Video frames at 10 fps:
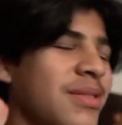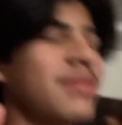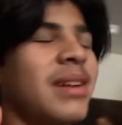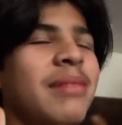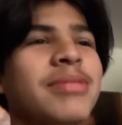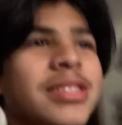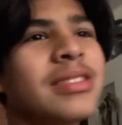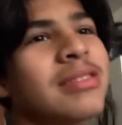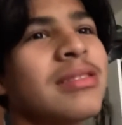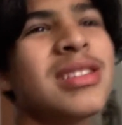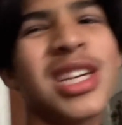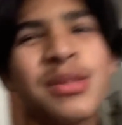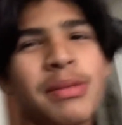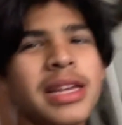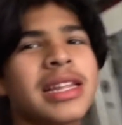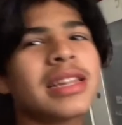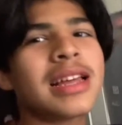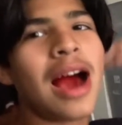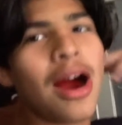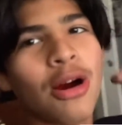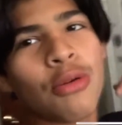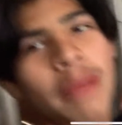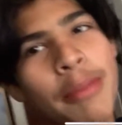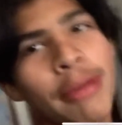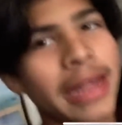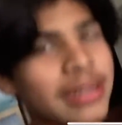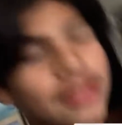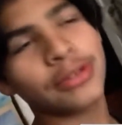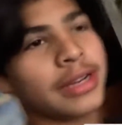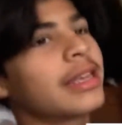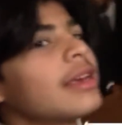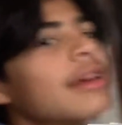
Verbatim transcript: I'm just explaining how my break is going.